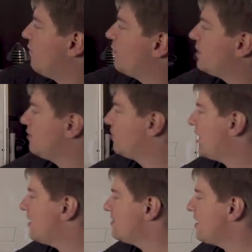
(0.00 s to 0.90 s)
What you
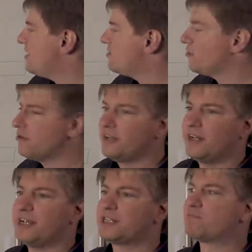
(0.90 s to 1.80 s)
can then do
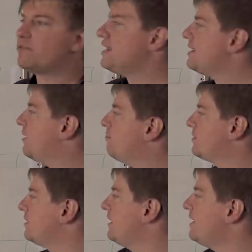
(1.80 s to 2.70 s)
is break
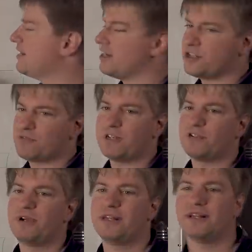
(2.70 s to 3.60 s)
up the linkage
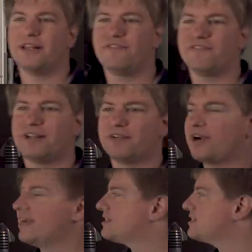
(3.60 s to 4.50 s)
between the left and
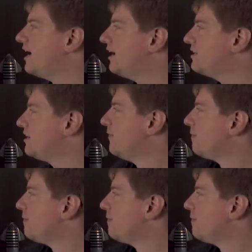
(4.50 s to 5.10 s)
right side,